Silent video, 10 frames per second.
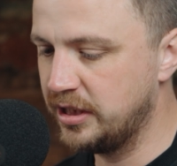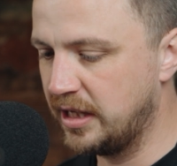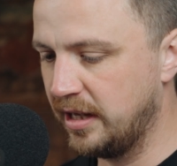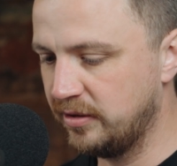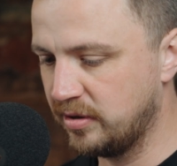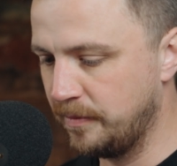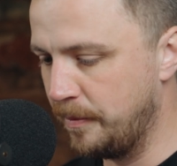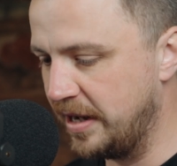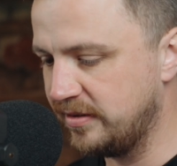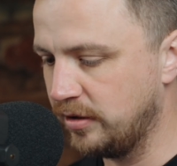to get some
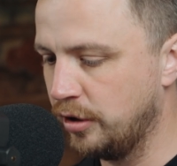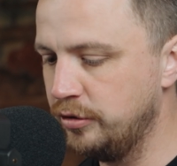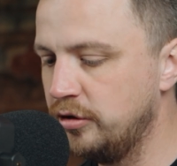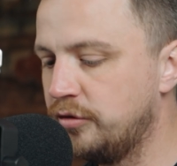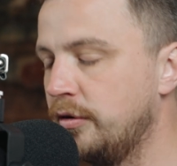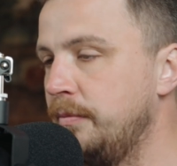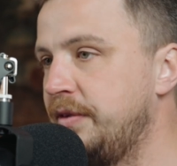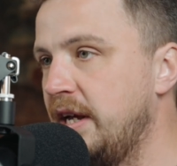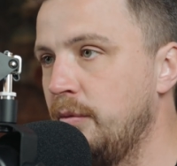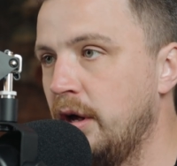amazing coaches from
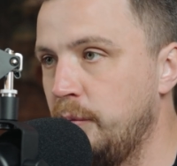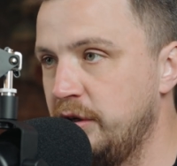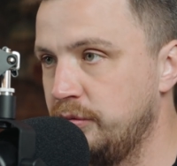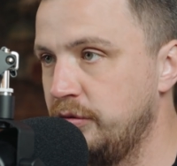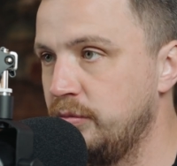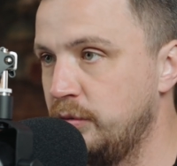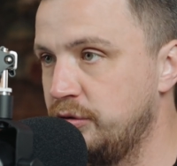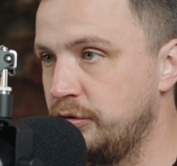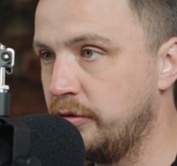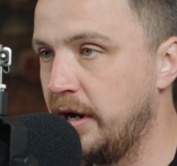day one, which
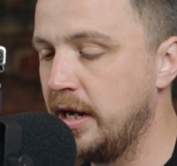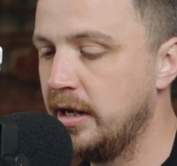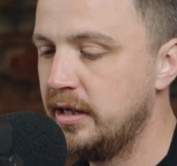was great.